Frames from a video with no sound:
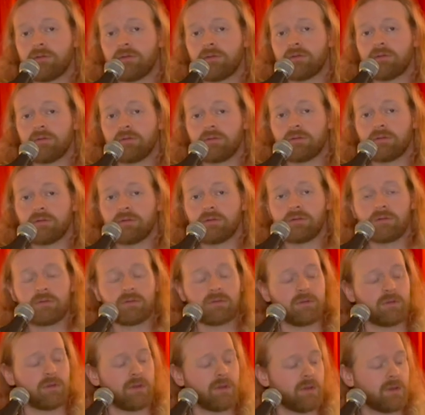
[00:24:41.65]
If we move
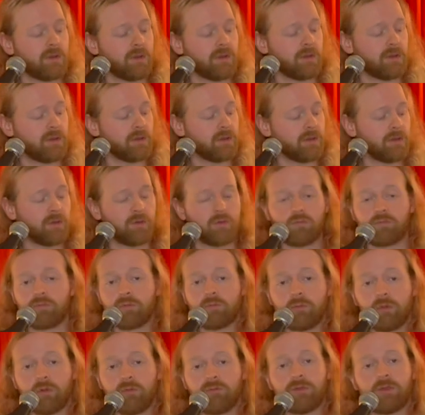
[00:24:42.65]
them around, we can
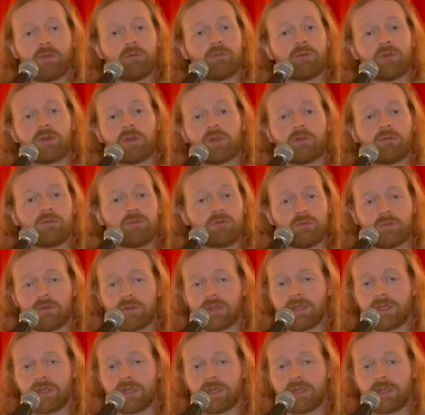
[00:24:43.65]
get the other chords.